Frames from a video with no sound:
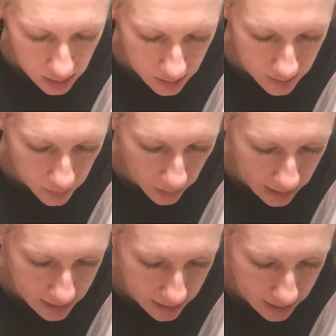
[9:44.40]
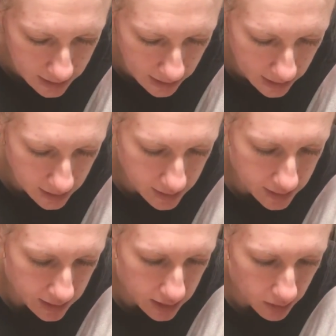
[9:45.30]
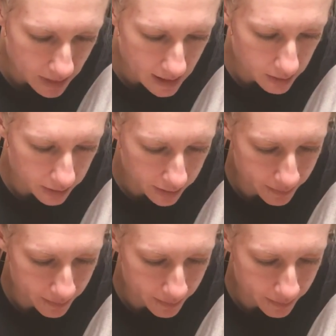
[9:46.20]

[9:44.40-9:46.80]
sweet taste in your mouth.